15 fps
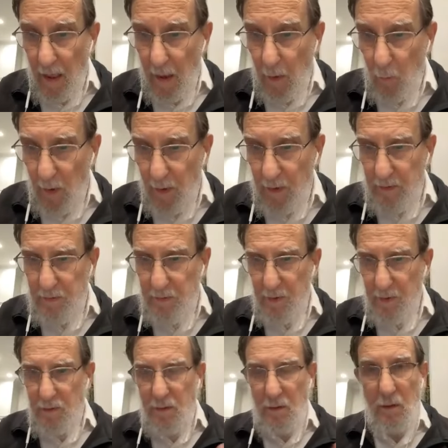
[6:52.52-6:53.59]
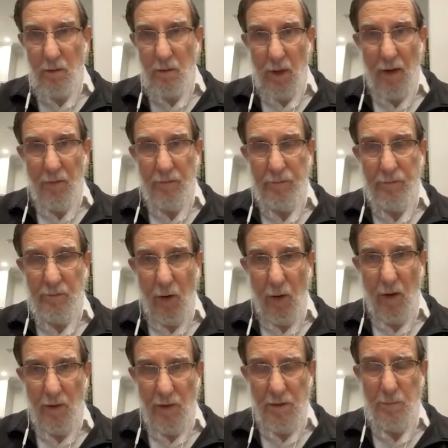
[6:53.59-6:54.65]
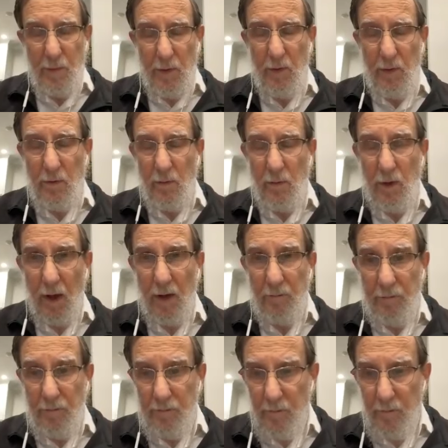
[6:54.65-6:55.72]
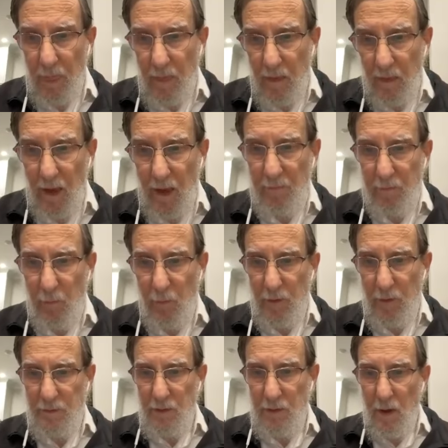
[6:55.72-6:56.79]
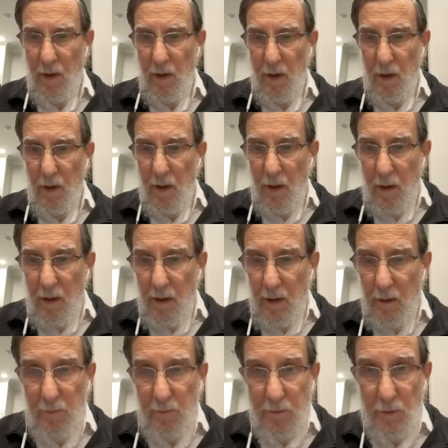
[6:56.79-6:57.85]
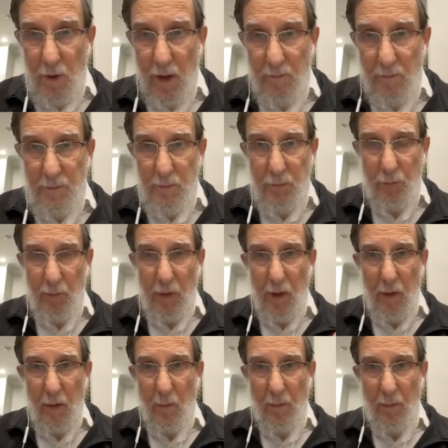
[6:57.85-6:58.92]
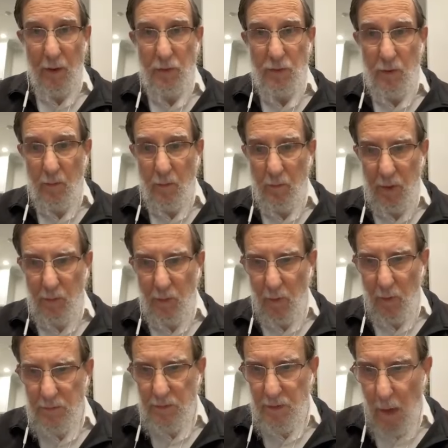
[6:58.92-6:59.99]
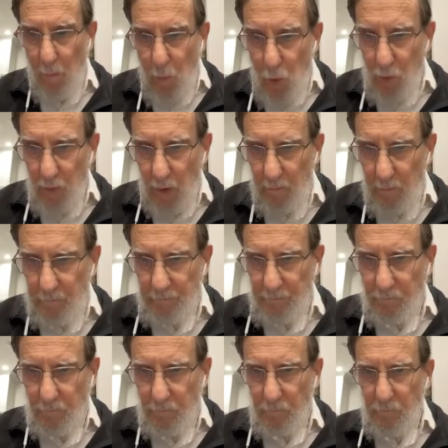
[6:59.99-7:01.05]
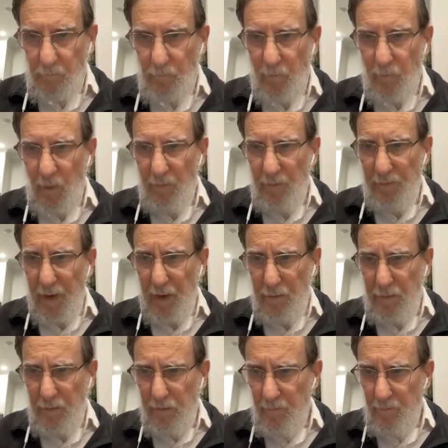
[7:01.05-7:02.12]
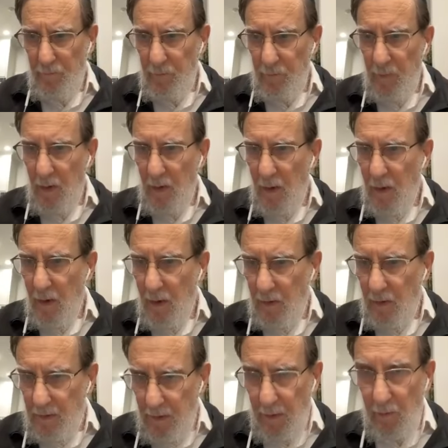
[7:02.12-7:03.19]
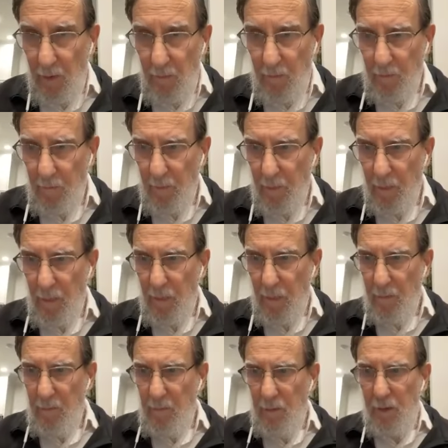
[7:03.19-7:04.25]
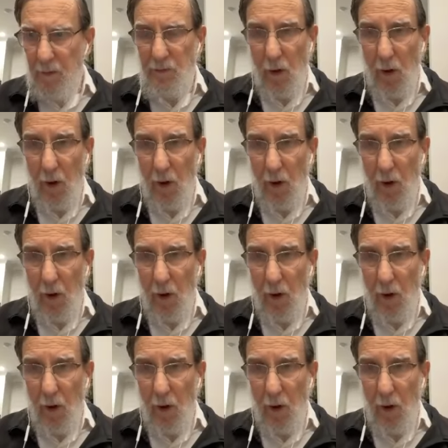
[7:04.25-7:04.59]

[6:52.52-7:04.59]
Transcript: And what is this life, this spiritual life, life force? It resolves to three major midos: emuna, faith; yira, his